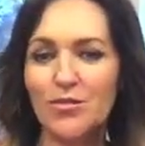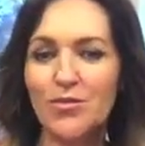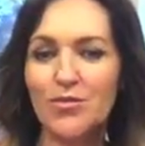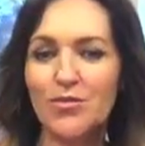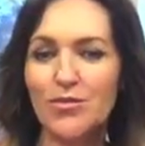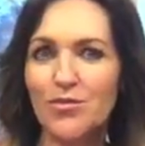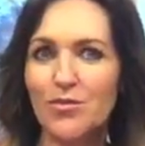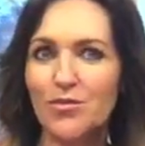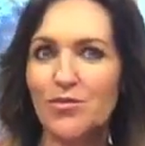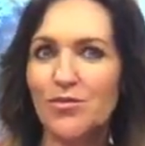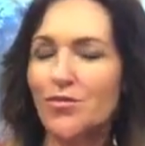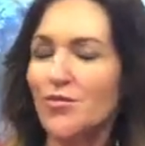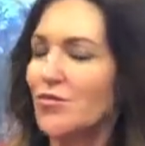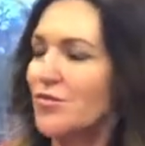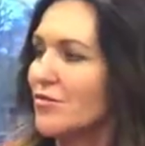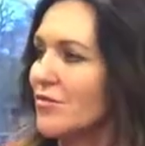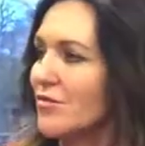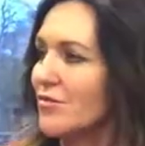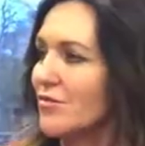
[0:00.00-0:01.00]

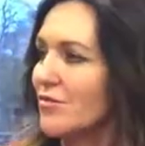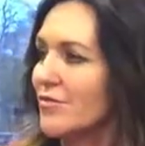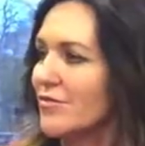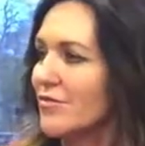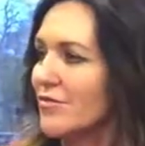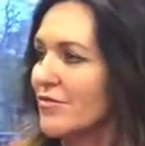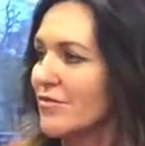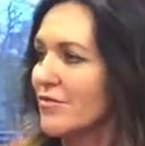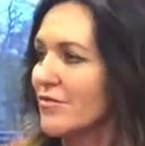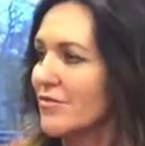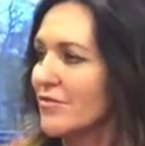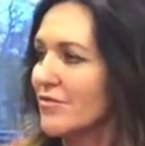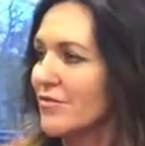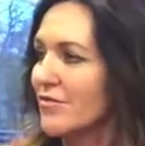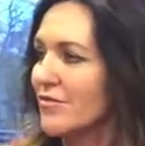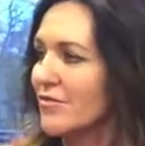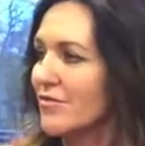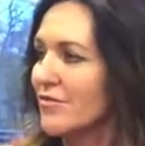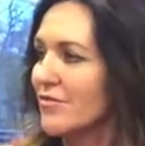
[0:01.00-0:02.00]

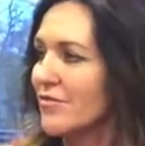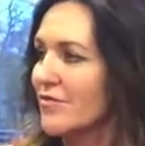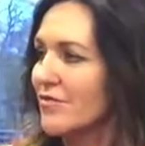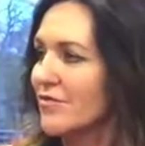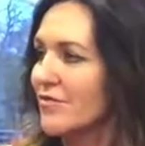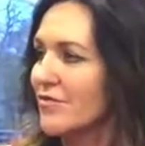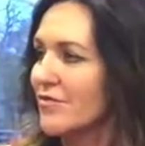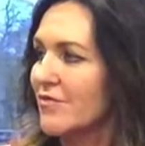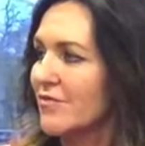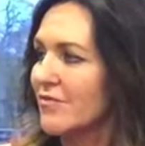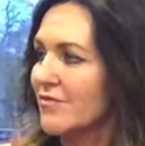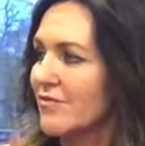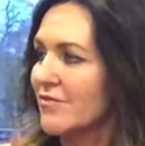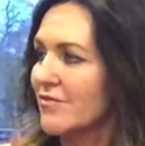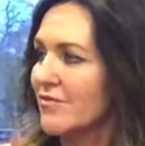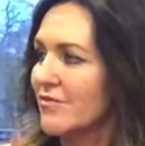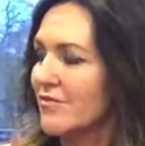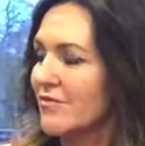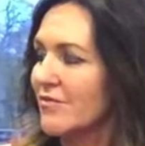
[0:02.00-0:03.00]

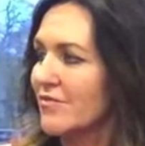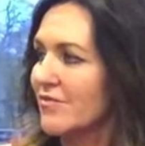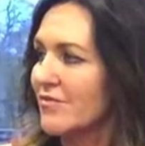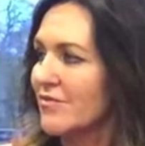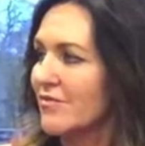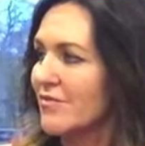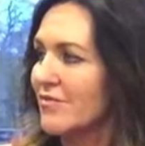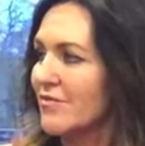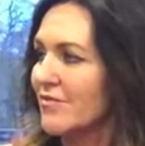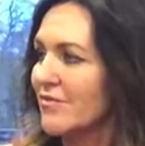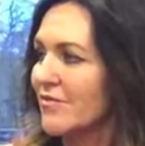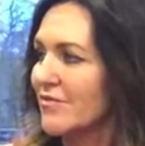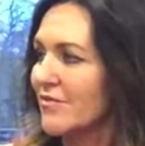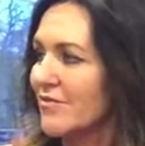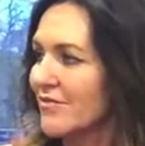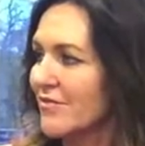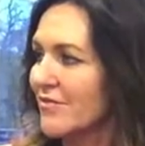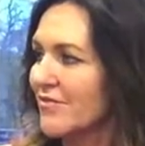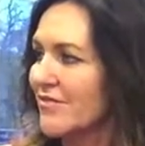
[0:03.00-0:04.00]

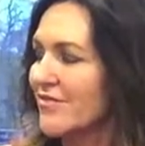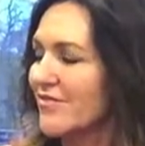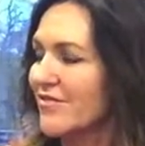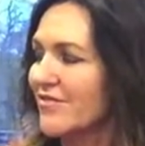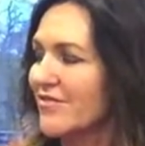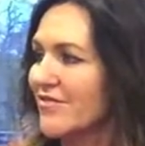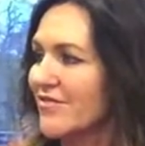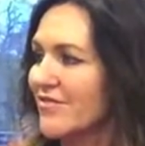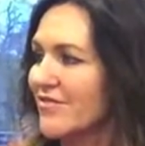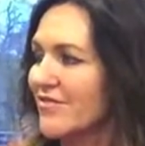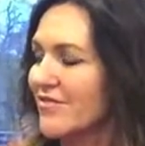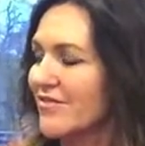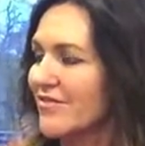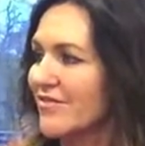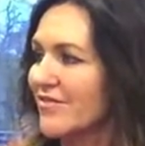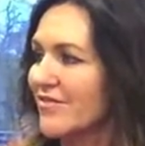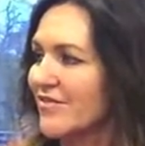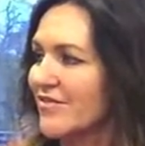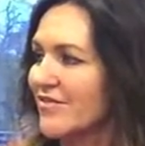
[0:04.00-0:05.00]

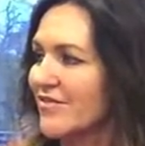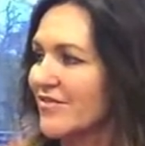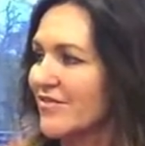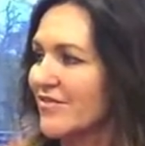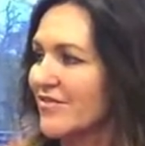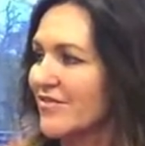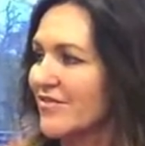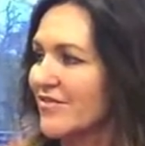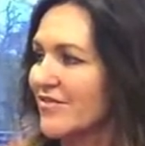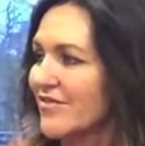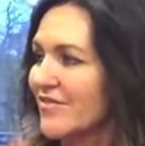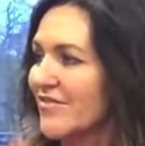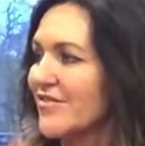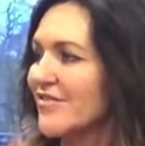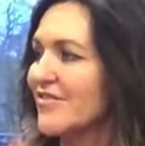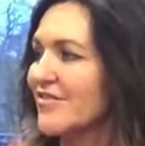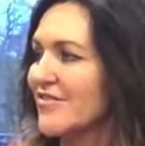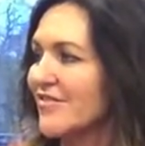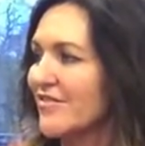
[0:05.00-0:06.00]

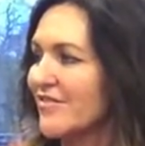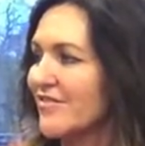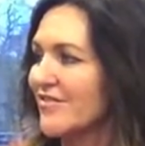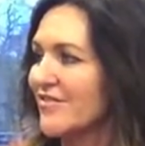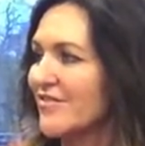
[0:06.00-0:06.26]
The person shown says nothing.